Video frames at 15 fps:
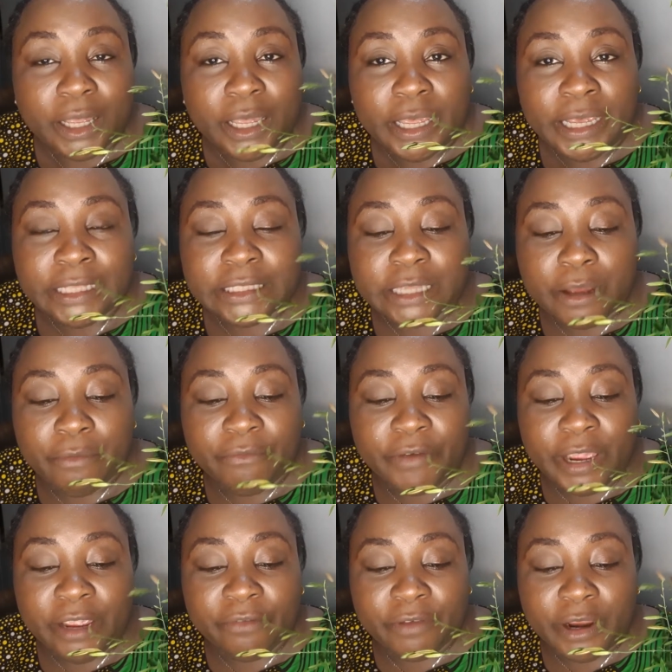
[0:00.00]
It's
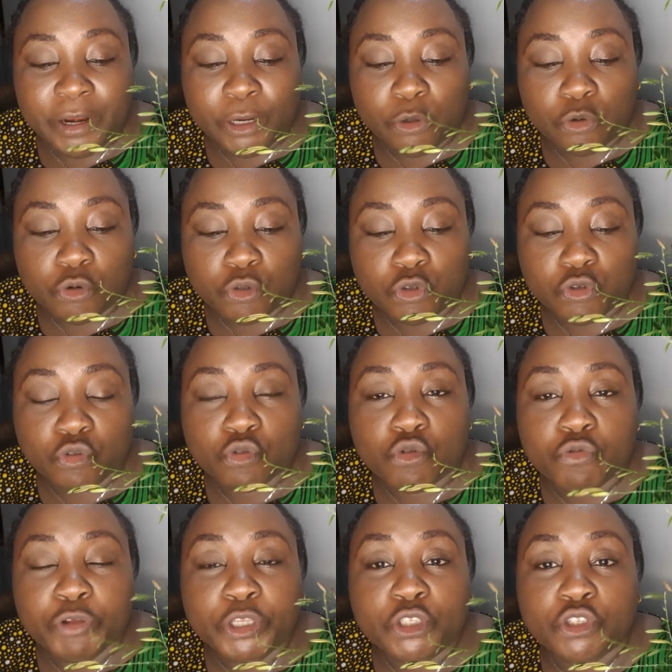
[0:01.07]
very good to
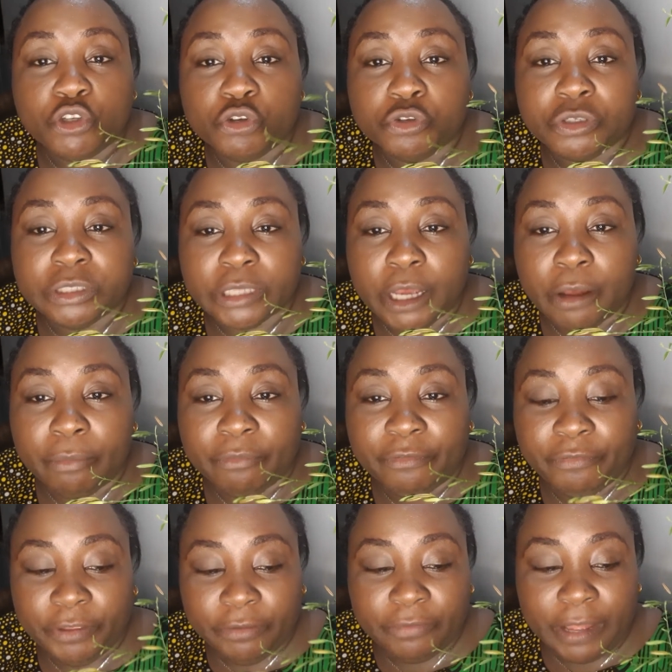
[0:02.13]
reduce
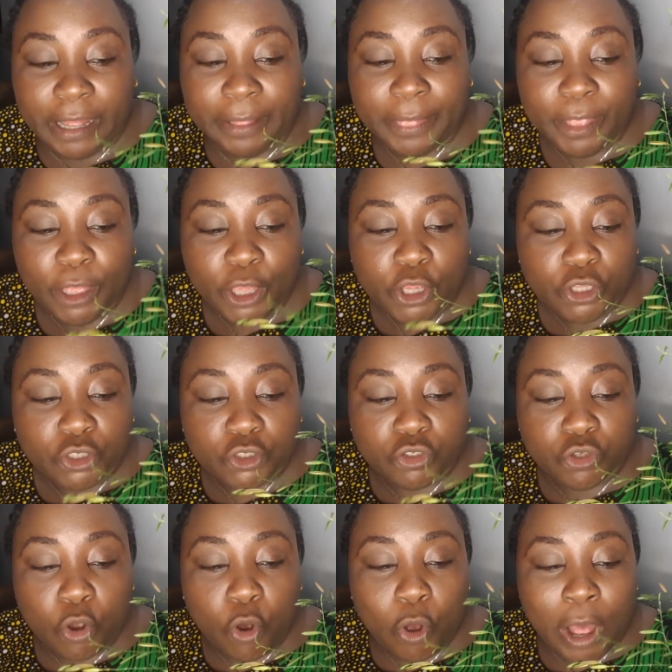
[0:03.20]
fever,
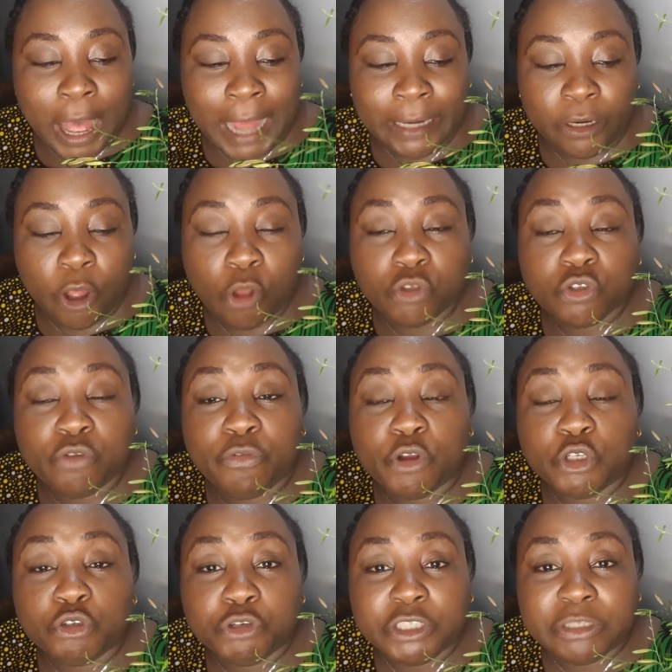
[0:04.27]
so, and also for
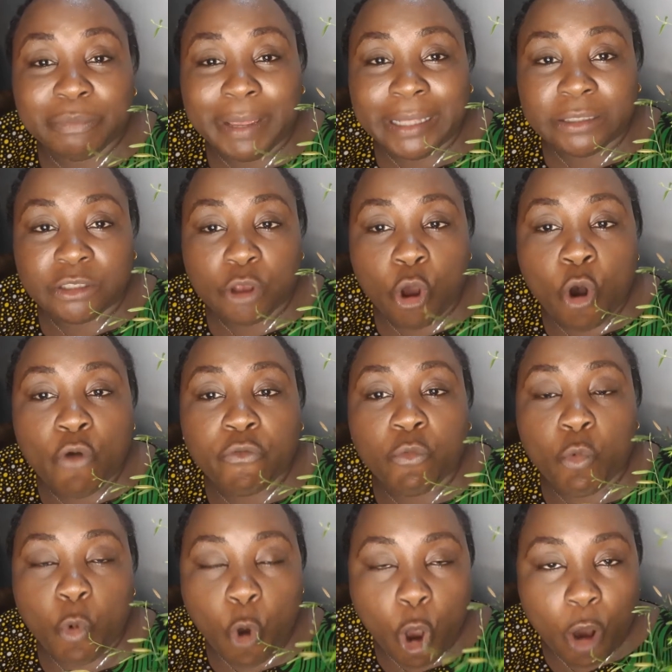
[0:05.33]
treatment of
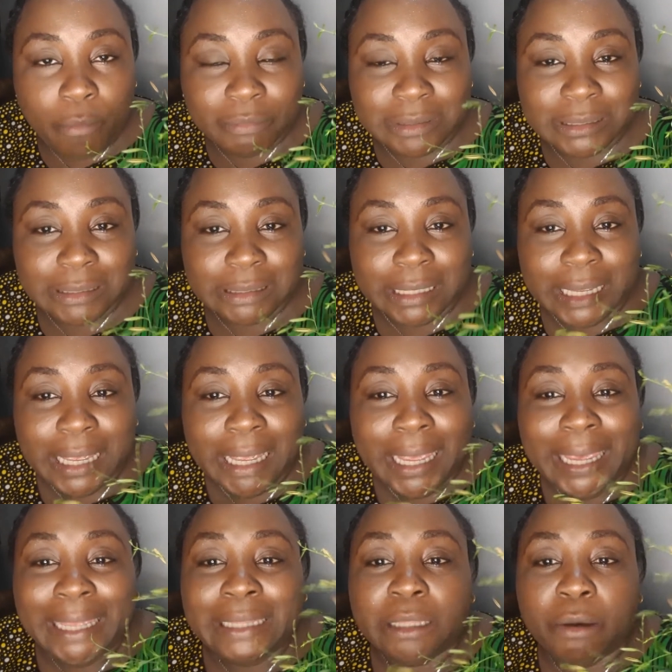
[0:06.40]
worms
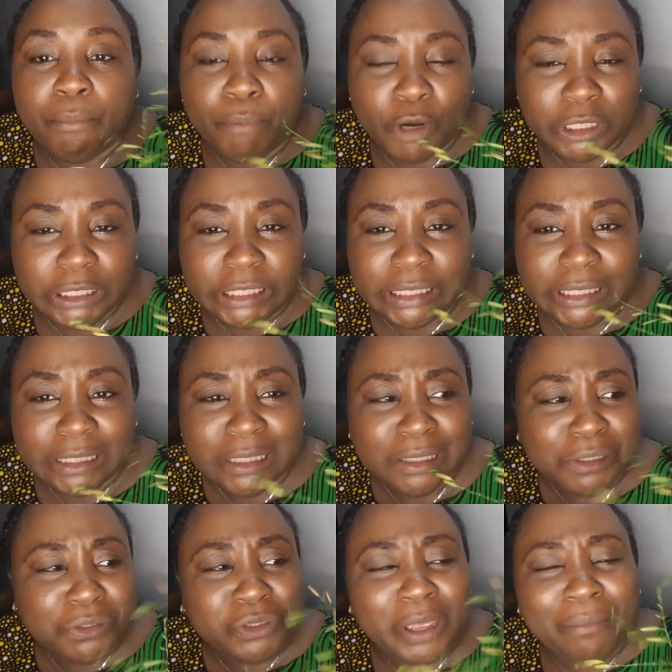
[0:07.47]
in the body.
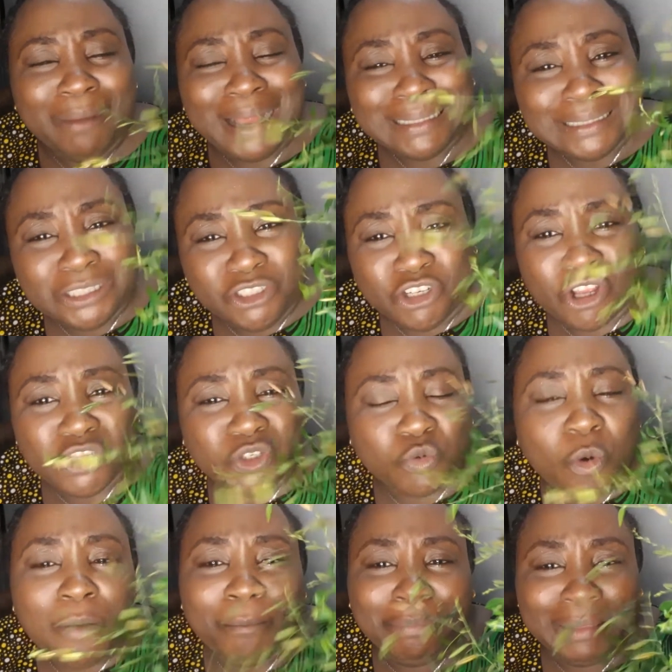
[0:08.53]
So imagine just
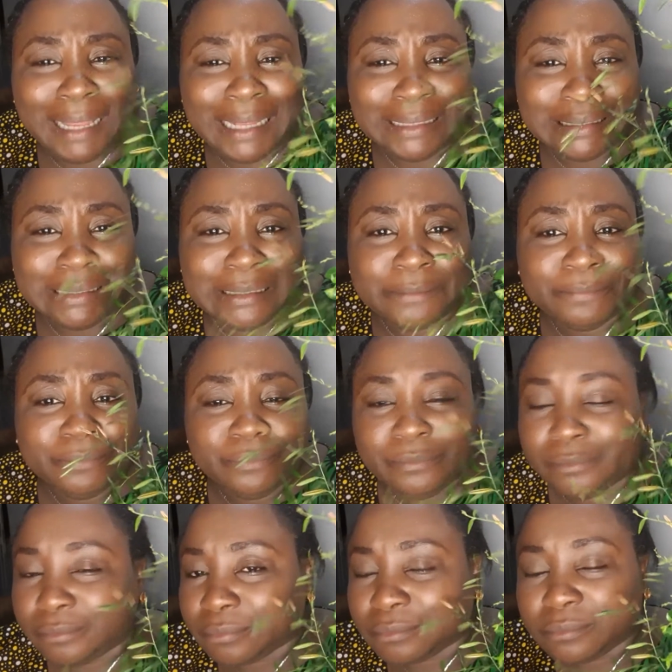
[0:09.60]
one plant,
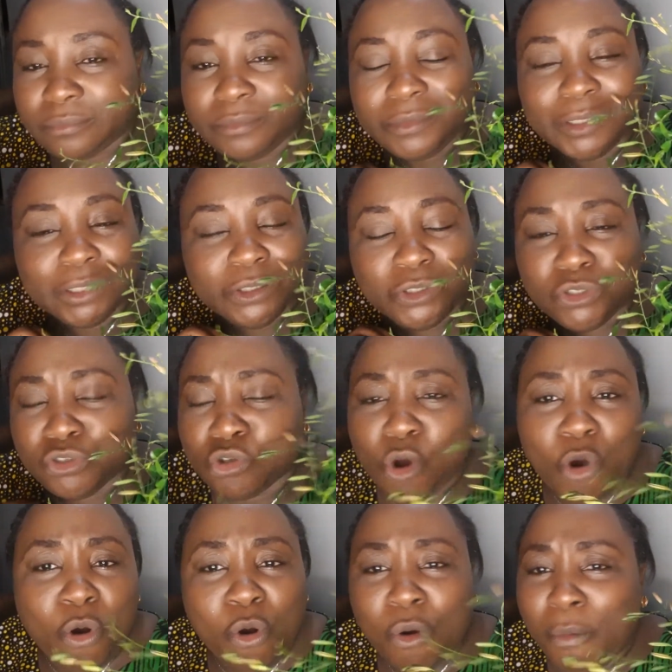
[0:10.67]

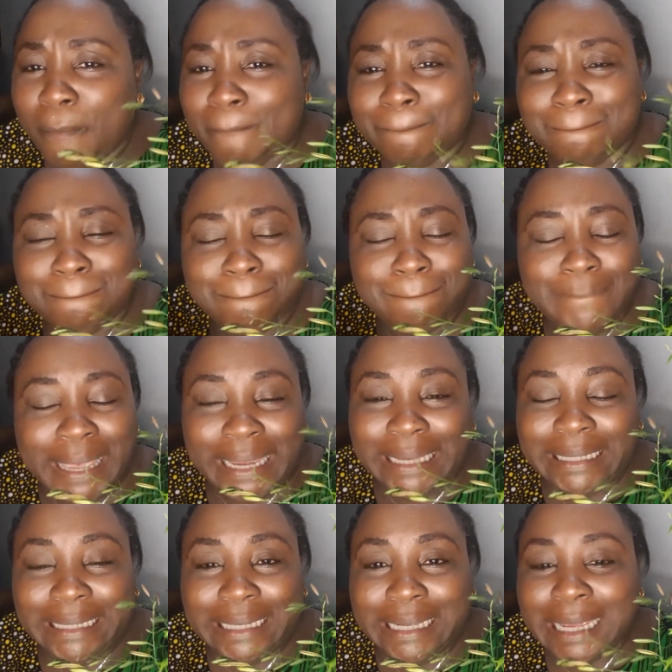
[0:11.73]
so
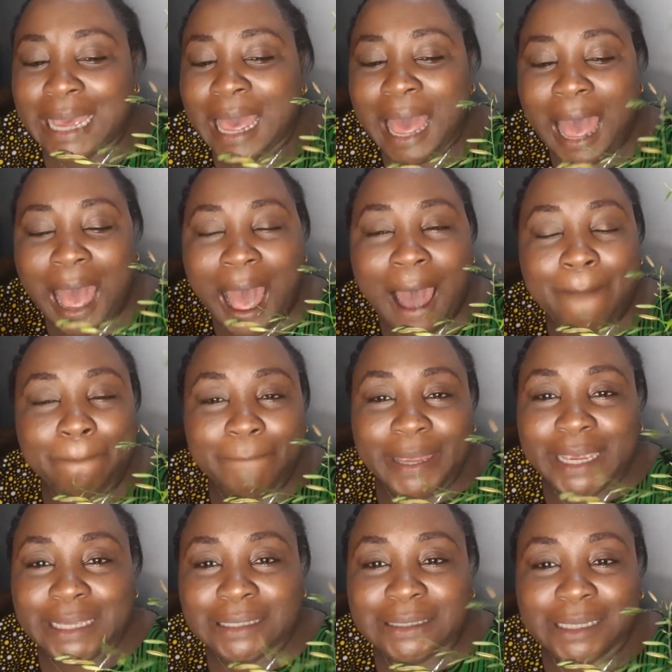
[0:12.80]
many
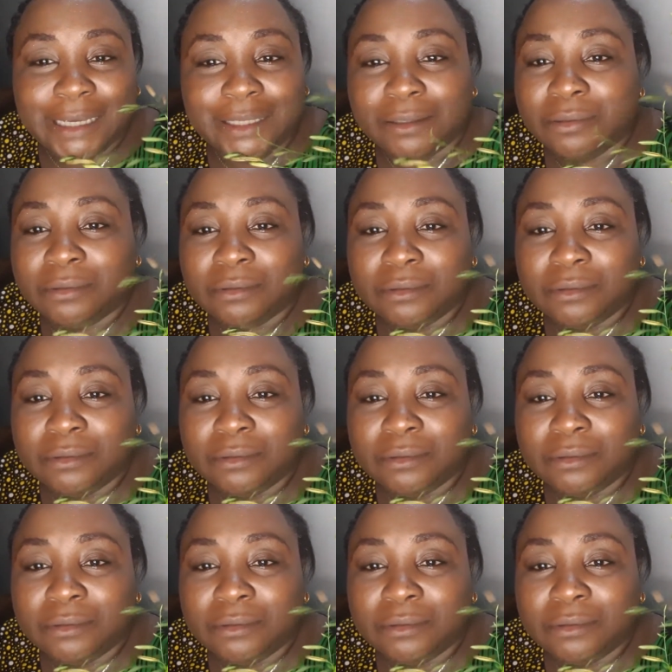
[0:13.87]
amazing